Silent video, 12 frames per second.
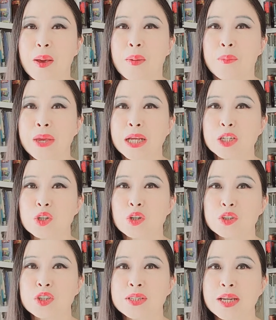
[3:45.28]
make sure to
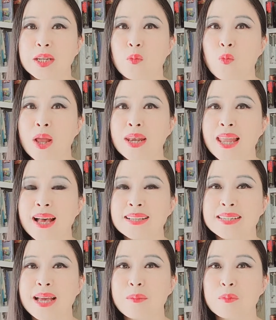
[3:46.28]
study one last
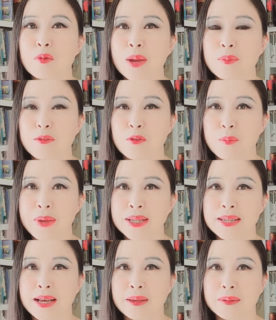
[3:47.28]
time right before
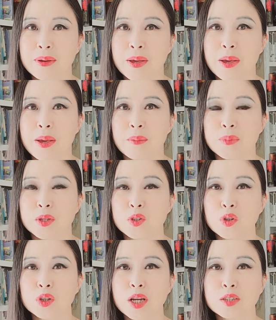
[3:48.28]
bedtime. Be
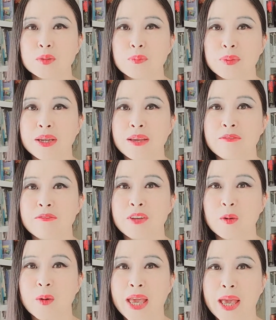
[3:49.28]
sure not to play
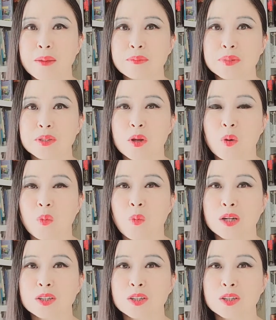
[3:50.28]
video games, watch